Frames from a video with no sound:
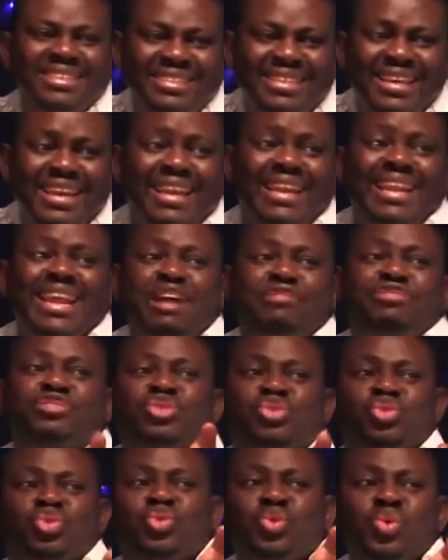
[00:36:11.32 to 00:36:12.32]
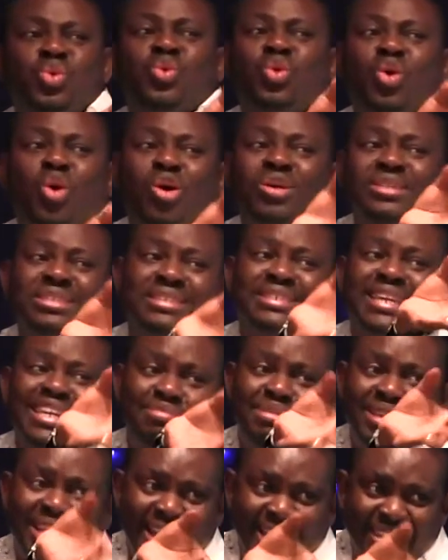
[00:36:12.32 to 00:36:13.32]
they left
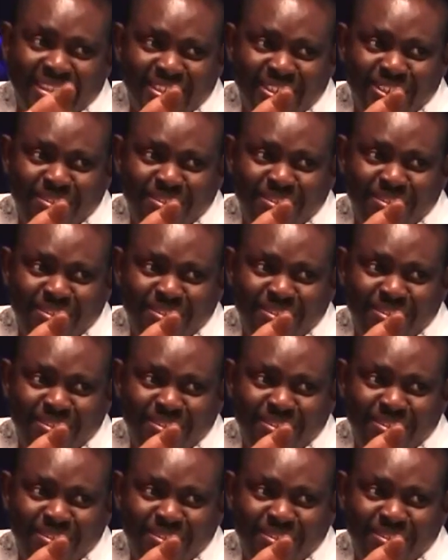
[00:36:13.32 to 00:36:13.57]
200 behind?